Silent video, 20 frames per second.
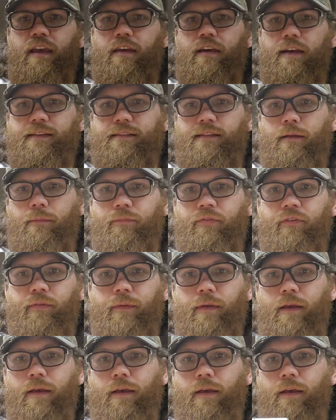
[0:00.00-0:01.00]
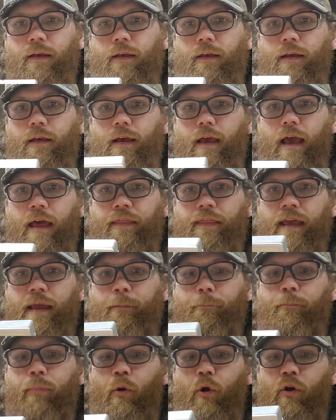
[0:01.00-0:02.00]
Customs, and they
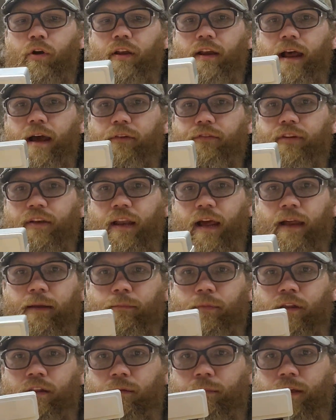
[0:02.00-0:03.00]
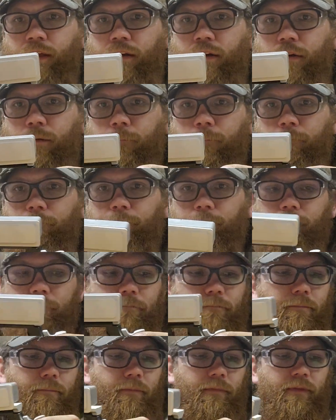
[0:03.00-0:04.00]
bored it out to 9mm.
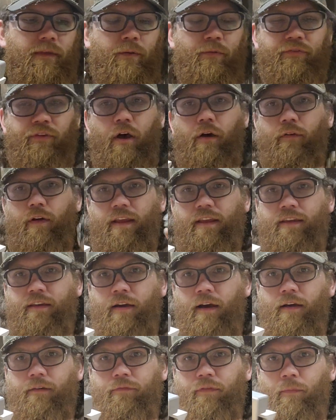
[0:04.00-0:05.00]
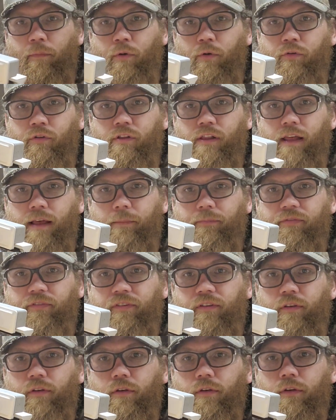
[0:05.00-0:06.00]
It was already cut for moon
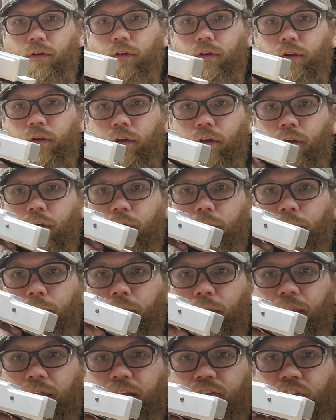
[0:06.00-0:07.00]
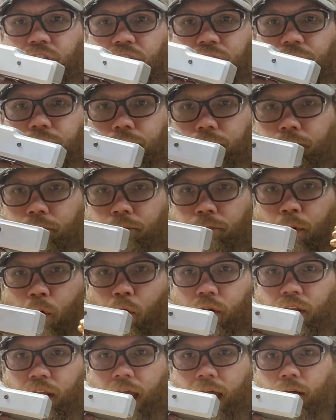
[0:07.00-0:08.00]
clips, but they just
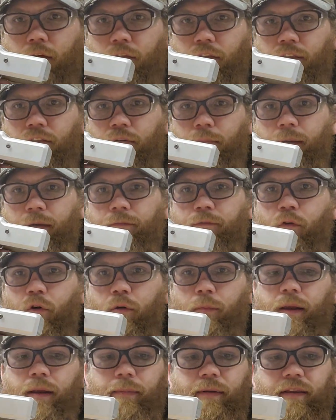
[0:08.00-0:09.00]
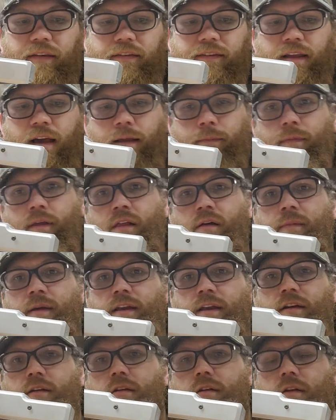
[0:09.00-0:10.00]
bored it out a little bit for me. It's
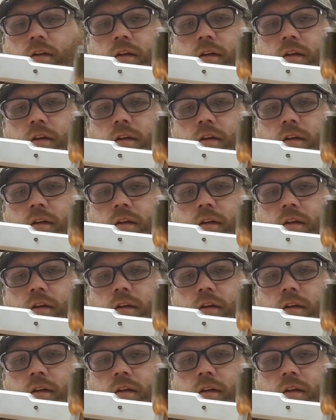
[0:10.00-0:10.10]
9mm.